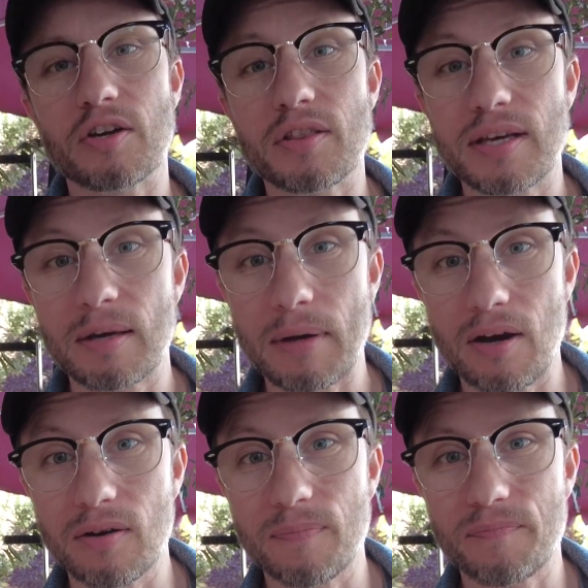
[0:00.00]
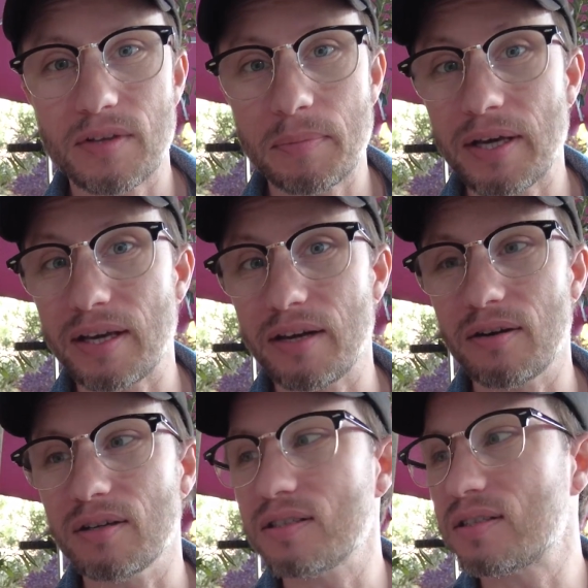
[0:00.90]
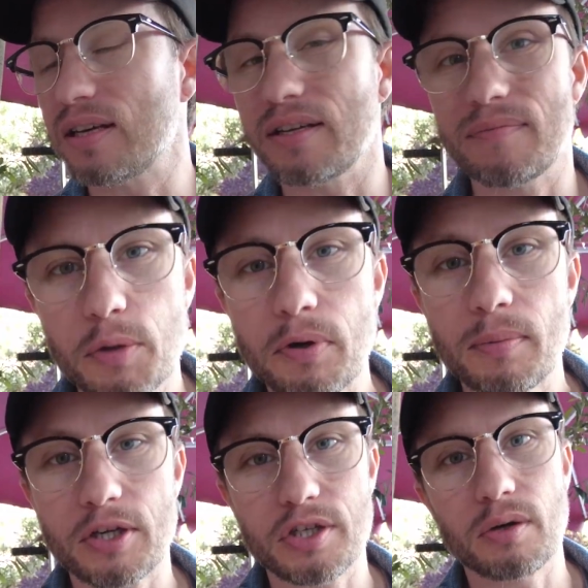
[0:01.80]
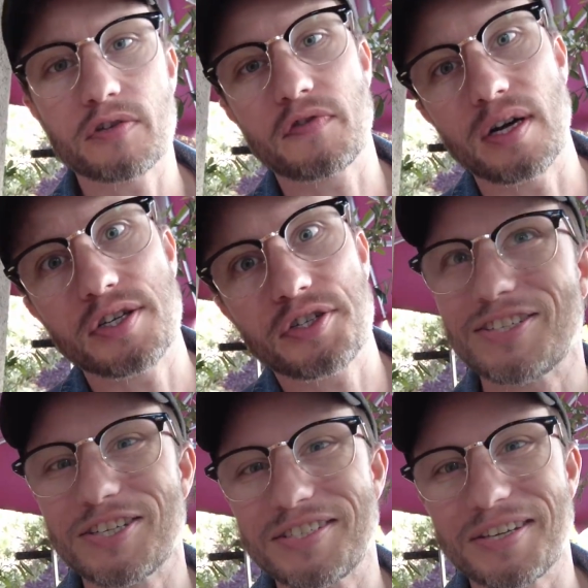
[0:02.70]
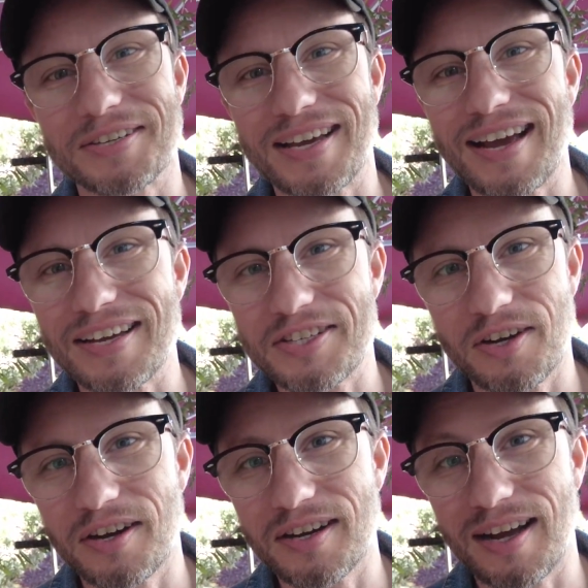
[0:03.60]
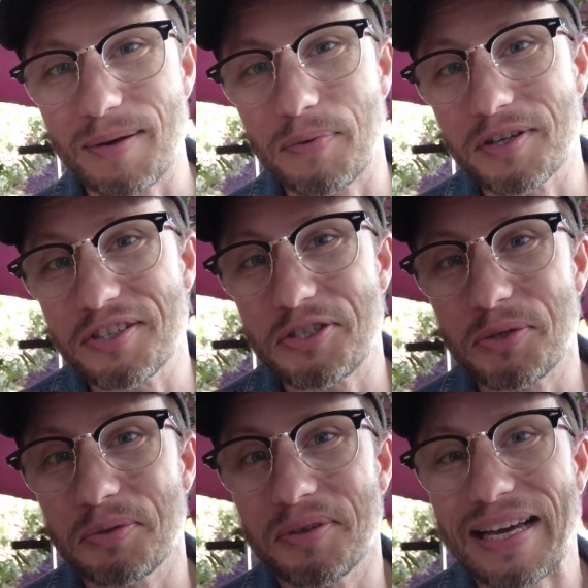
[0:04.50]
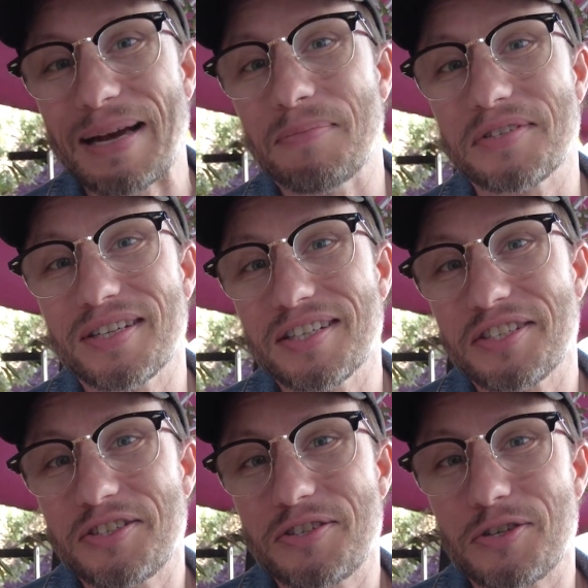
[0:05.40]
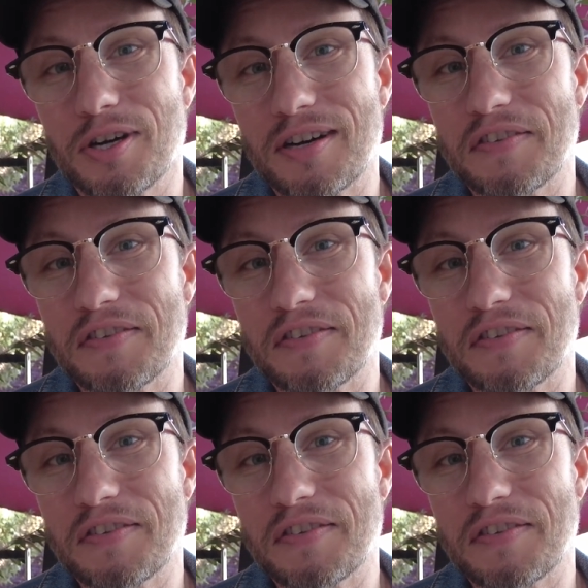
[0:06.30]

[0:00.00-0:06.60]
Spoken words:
good thing about the meat here is that you pretty much know it's fresh. Just the other day I saw a guy putting 2 lambs in his trunk